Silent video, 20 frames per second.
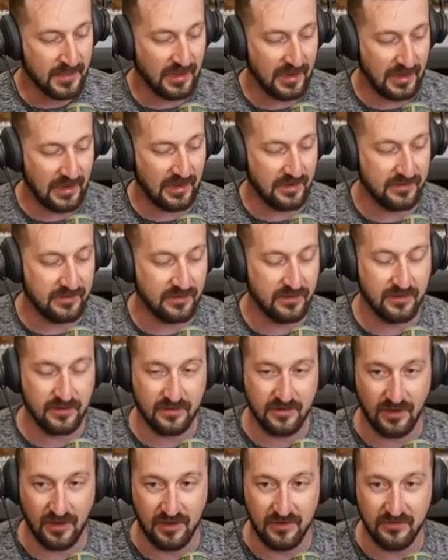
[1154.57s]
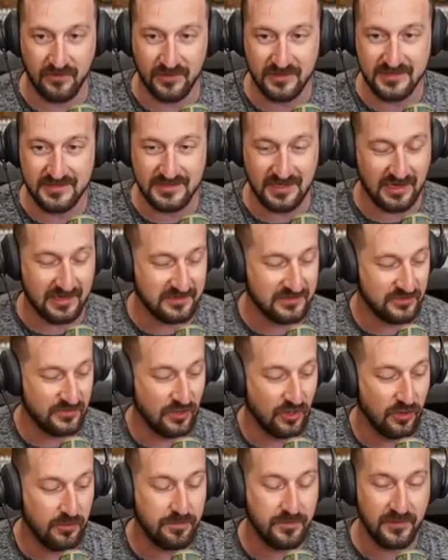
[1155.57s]
And Congress said,
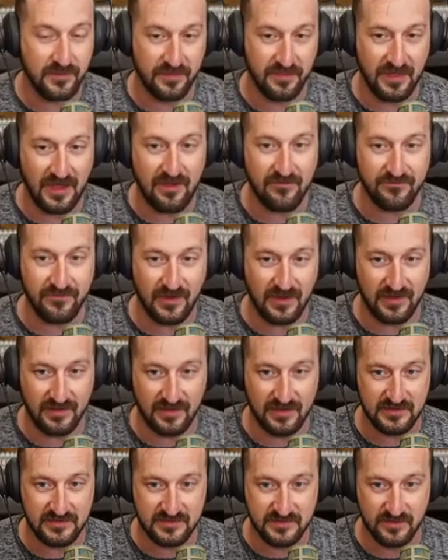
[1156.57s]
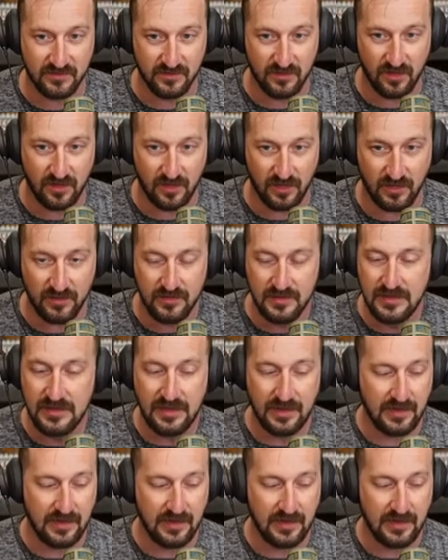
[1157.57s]
nope, that violates the law.